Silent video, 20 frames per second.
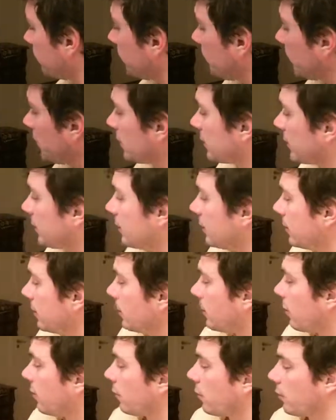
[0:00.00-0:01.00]
The
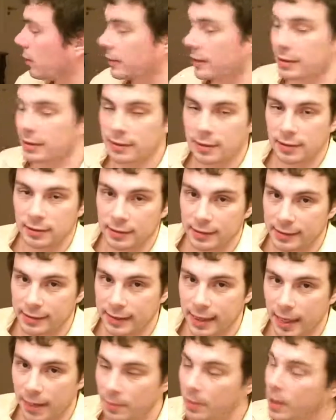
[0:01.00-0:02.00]
system, of course, is still the
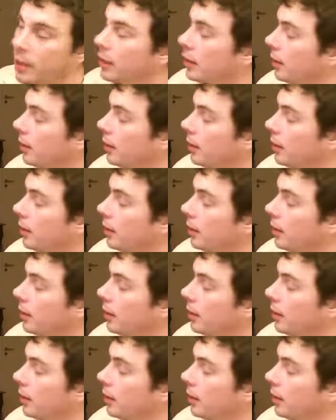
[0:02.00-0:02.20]
same.